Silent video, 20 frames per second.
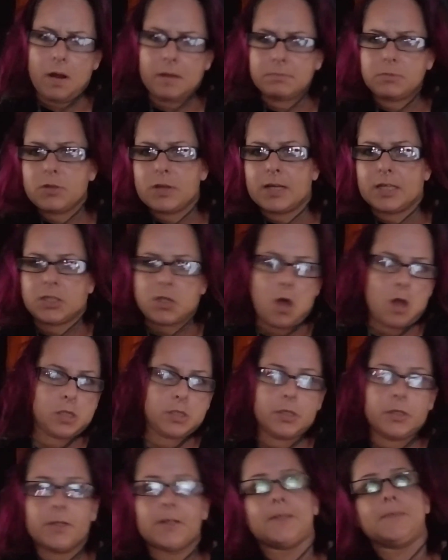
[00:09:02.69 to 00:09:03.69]
I'm trying to talk
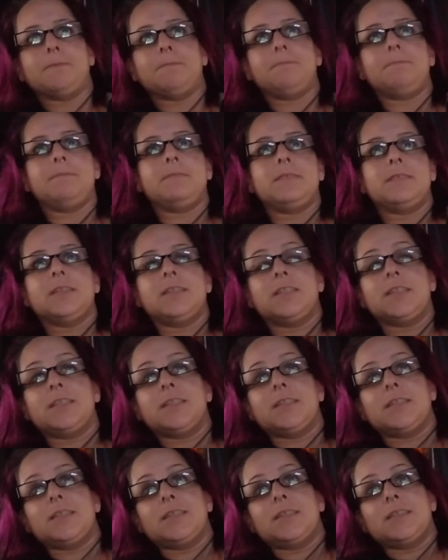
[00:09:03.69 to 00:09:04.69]
to her.
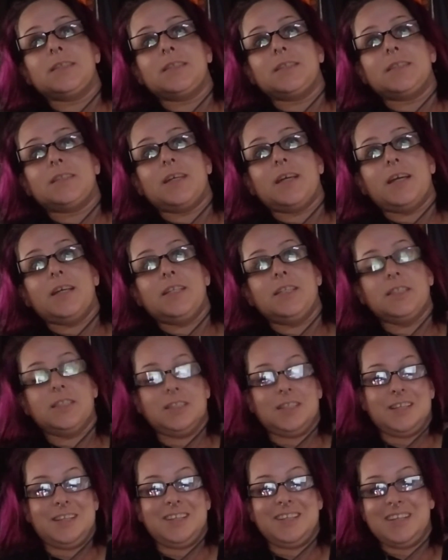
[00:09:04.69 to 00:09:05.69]

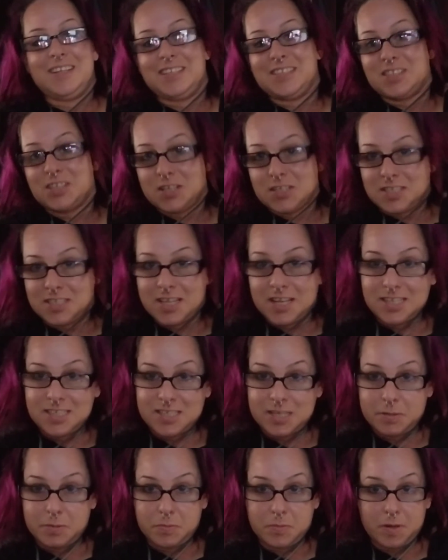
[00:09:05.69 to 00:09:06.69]
And then he starts saying
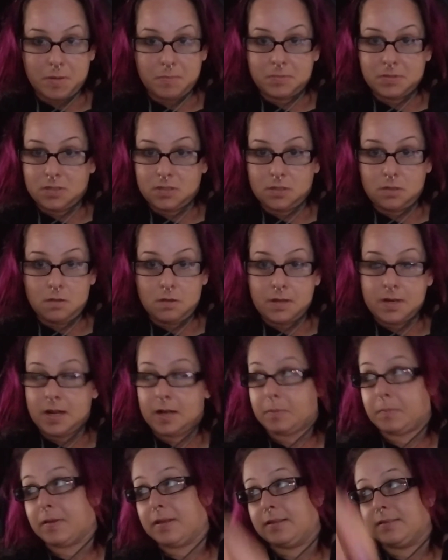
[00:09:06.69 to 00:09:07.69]
something to me. I'm just looking at
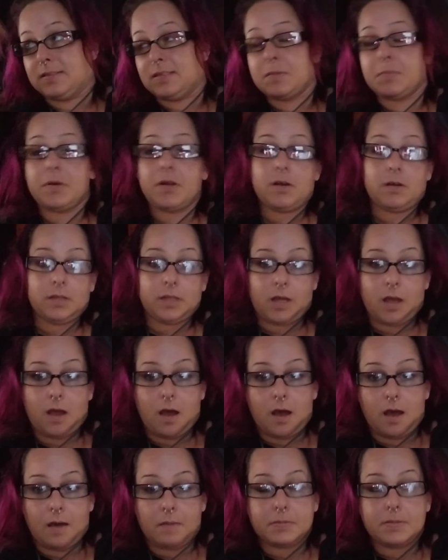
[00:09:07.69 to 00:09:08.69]
him, and somebody called the
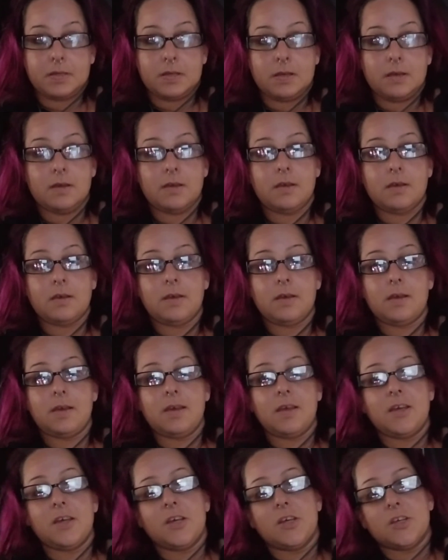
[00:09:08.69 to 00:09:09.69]
cops.
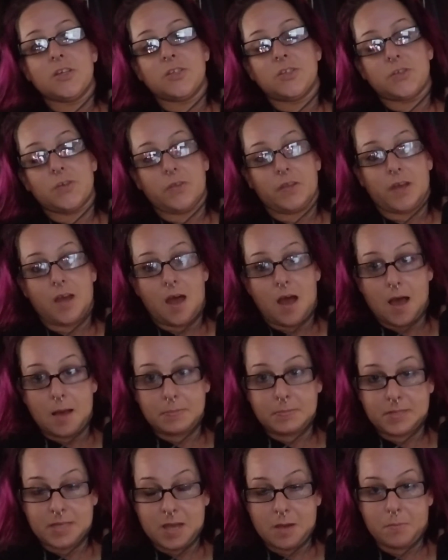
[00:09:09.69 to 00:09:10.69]
So the
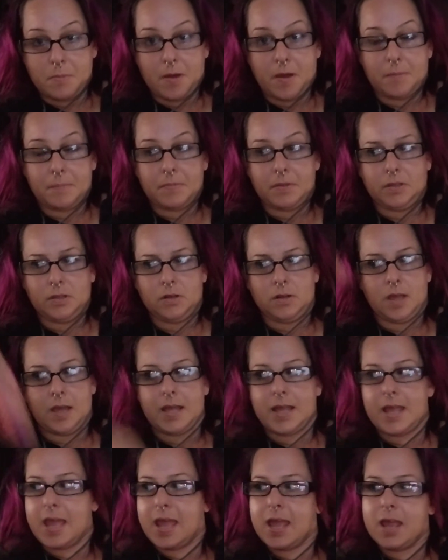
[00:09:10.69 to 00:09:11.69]
cops come up, and they're
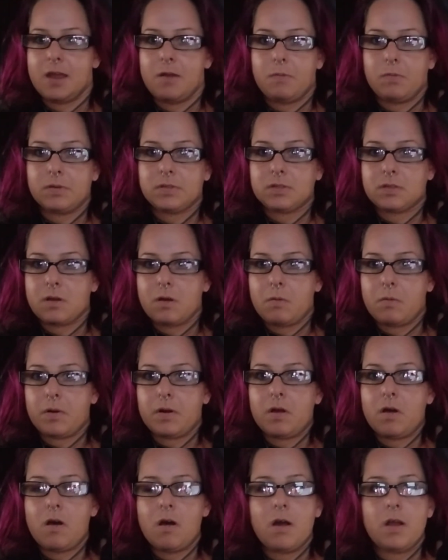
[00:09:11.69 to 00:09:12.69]
like, hey, what's going
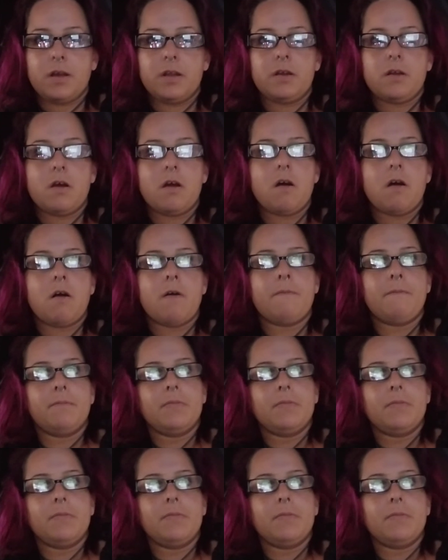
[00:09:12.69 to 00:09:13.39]
on, you know?